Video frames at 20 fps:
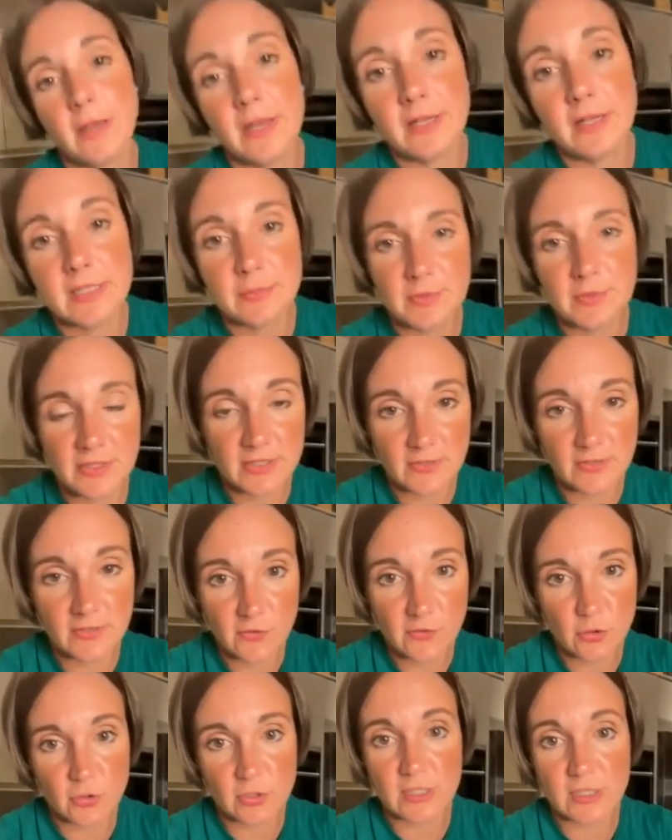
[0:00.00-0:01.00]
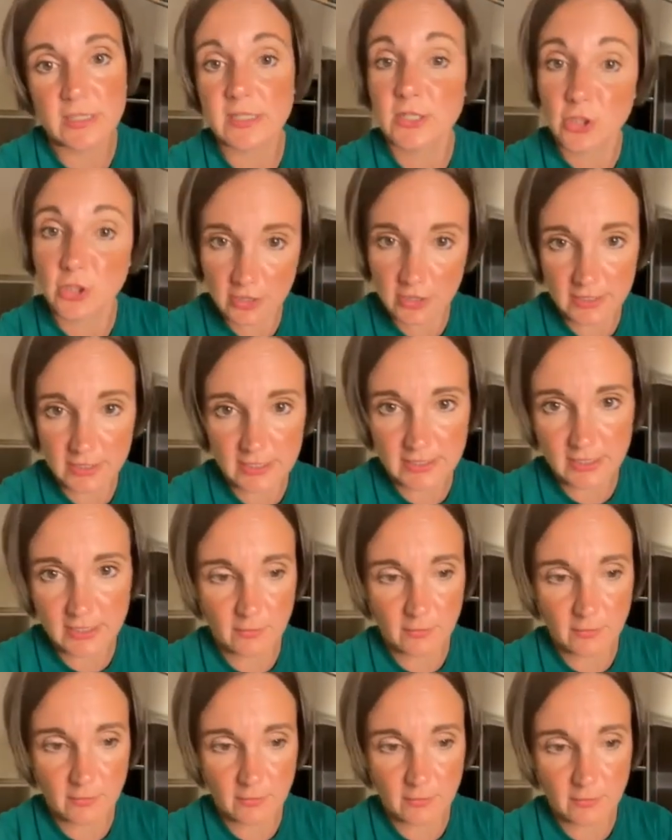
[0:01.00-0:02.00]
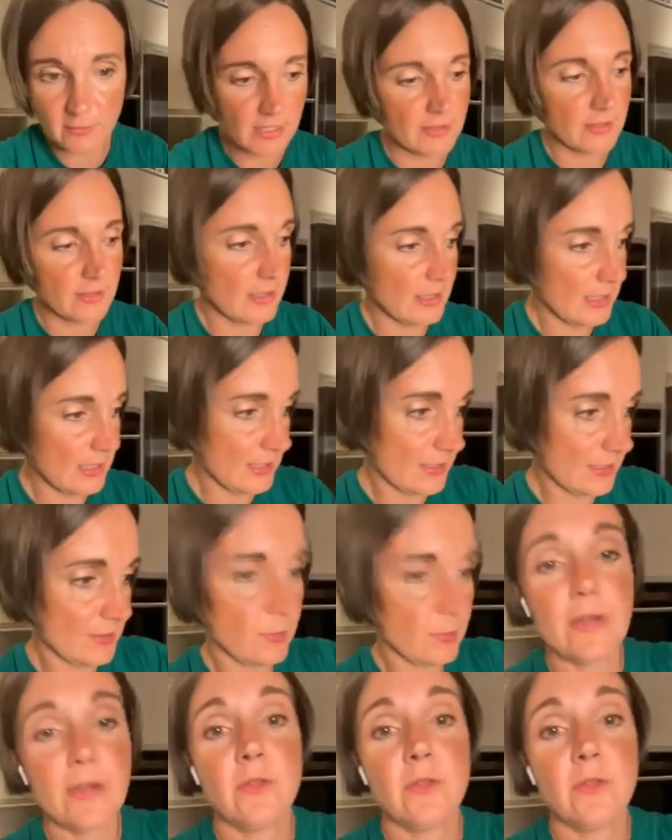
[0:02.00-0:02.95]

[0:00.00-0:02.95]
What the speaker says: husband is of course trying to tell me that his